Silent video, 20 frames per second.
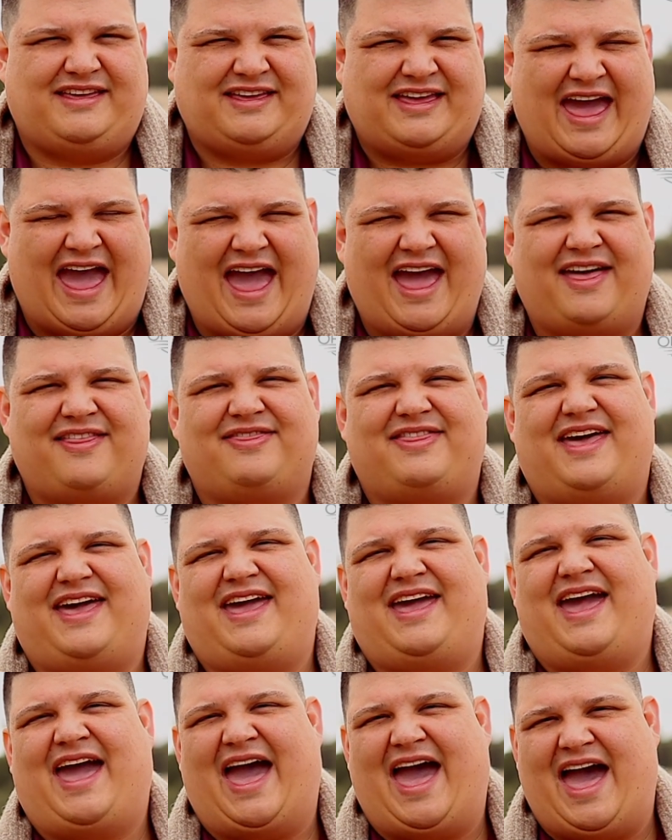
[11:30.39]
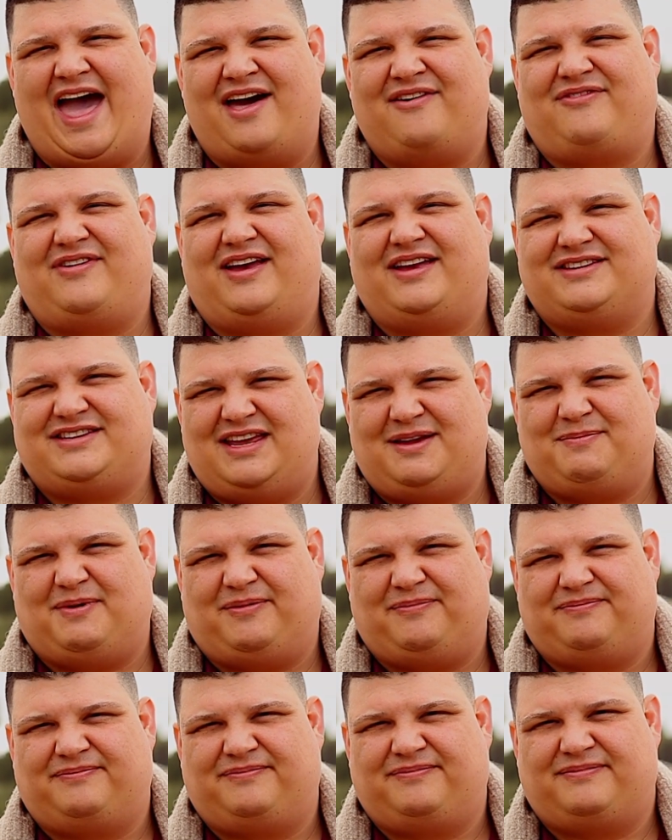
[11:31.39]
can they have a
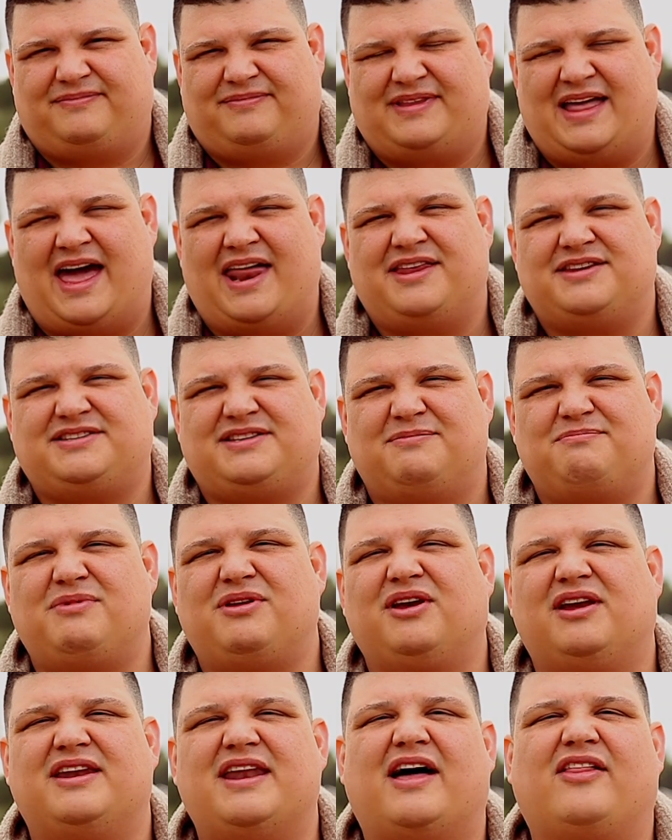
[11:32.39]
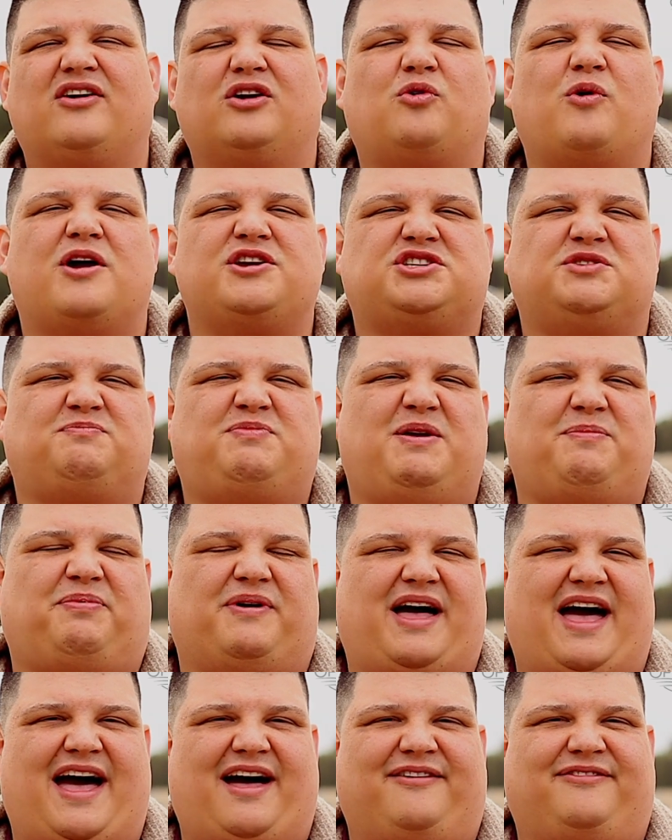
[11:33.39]
demon? That is the million-dollar question
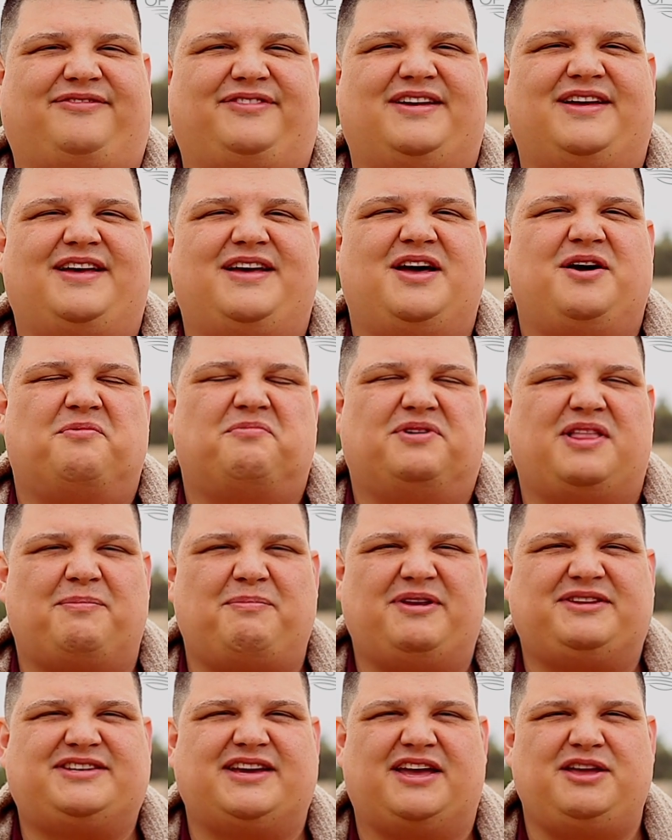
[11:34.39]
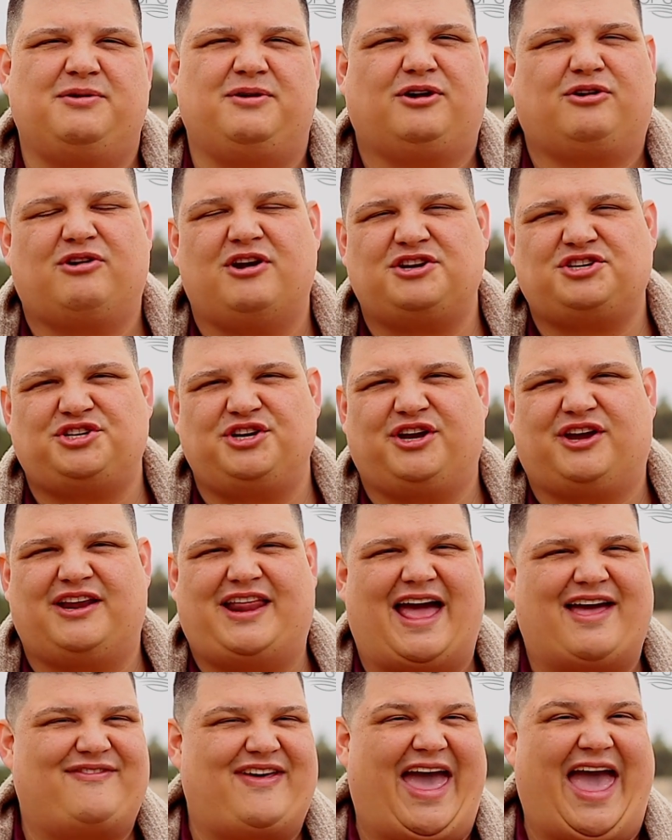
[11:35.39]
people have. Well, let me tell you, a Christian could
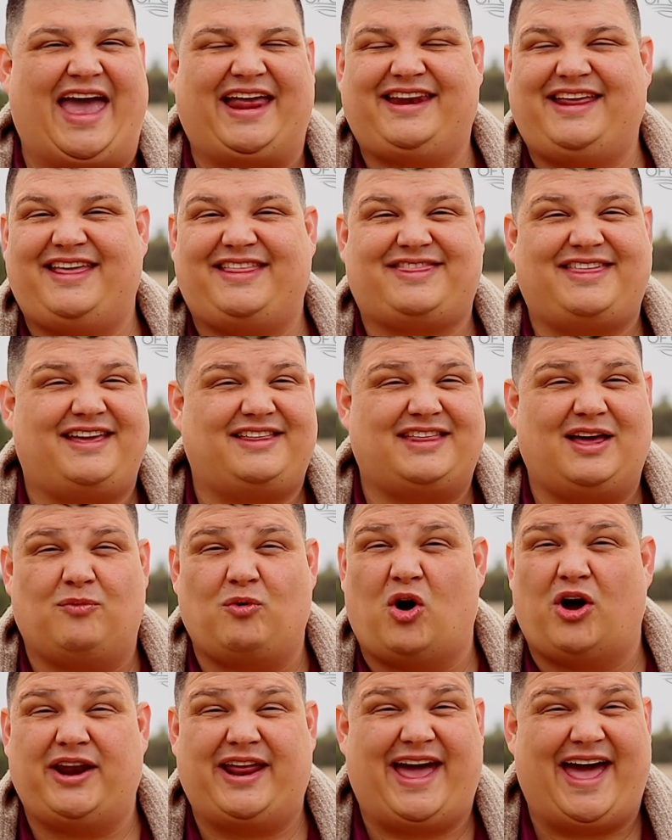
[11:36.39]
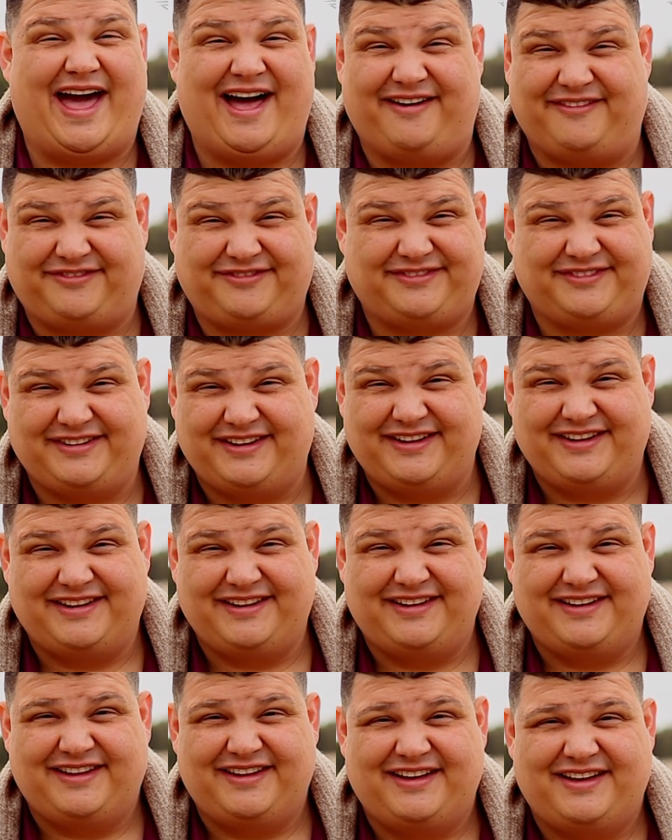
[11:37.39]
have anything they want to have.
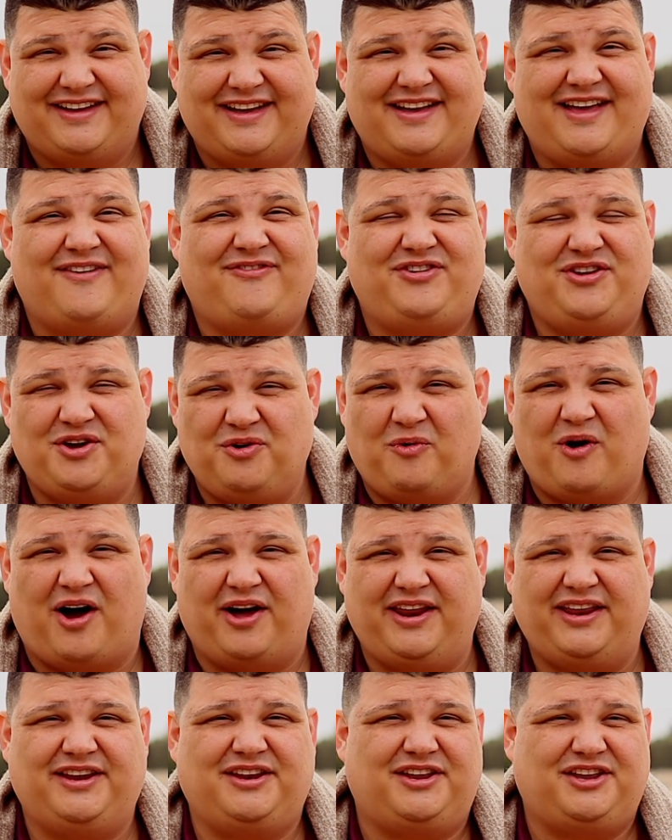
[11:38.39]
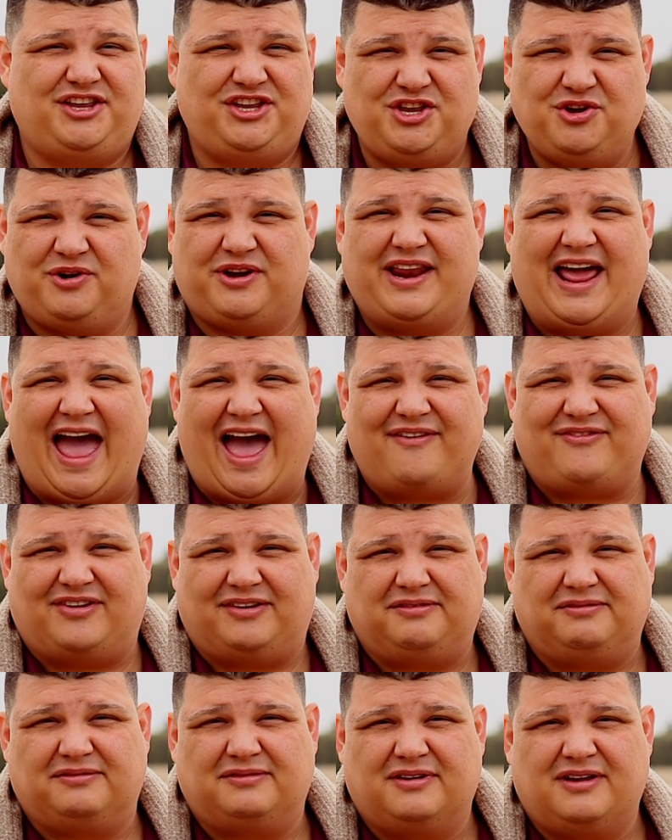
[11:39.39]
If you want it, you can have
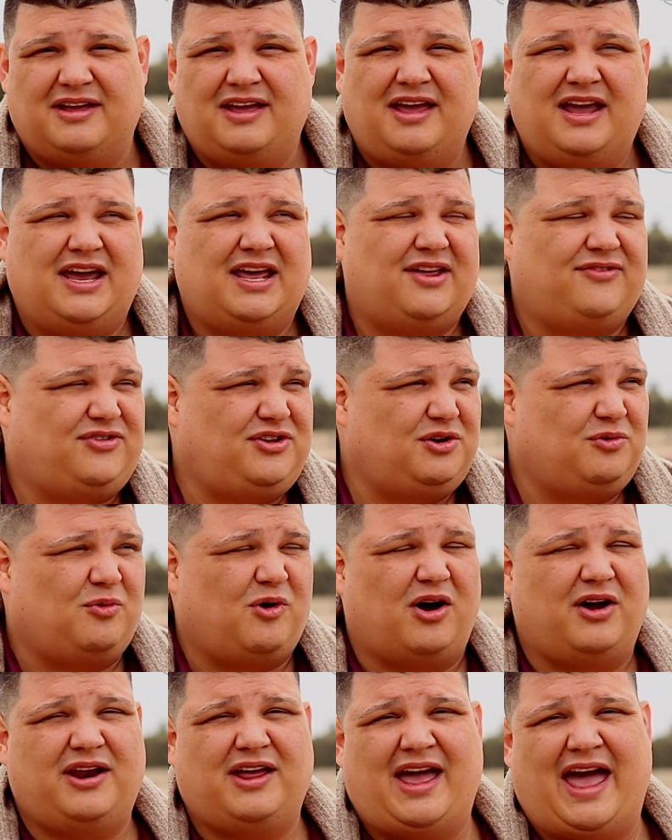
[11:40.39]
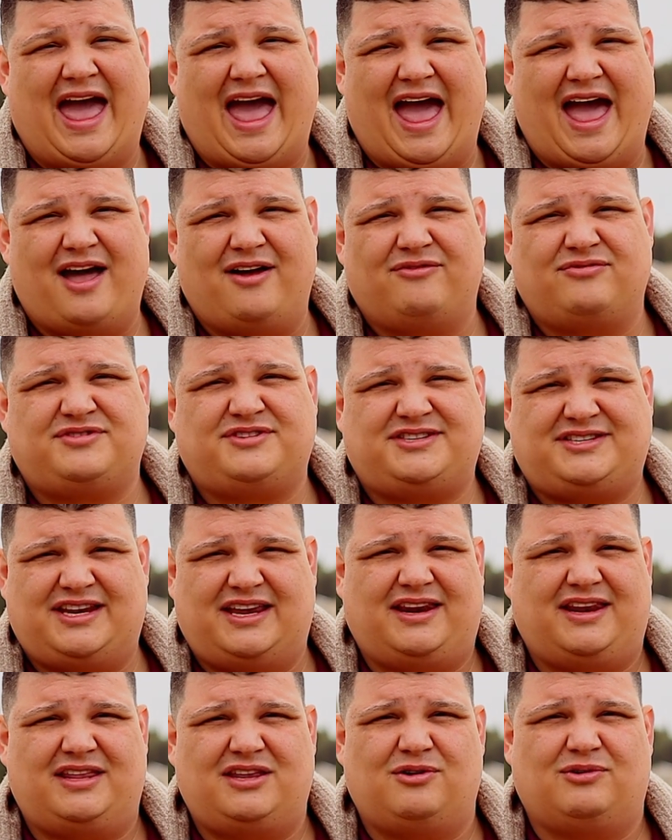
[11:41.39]
it. And if you want to have
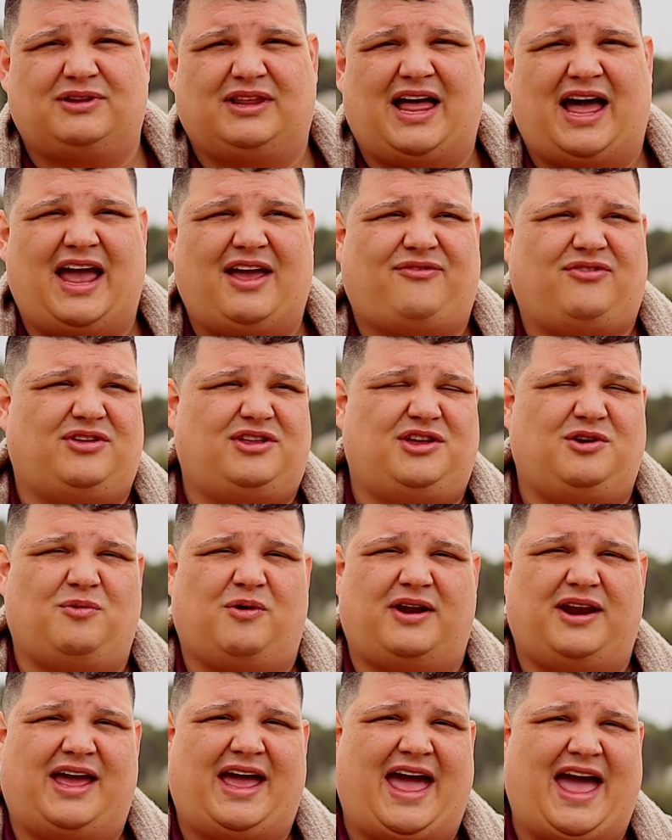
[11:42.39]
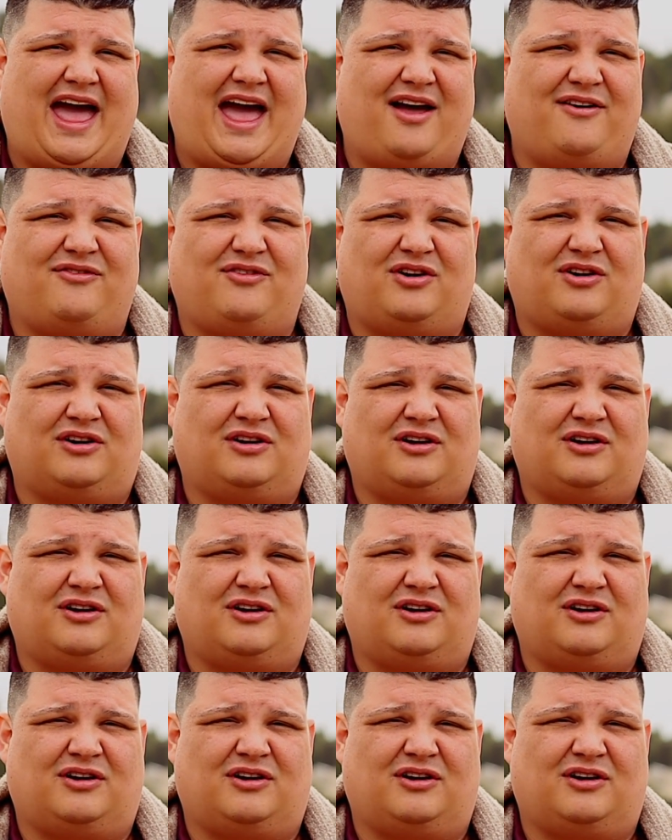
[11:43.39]
sin in your life, and you want to have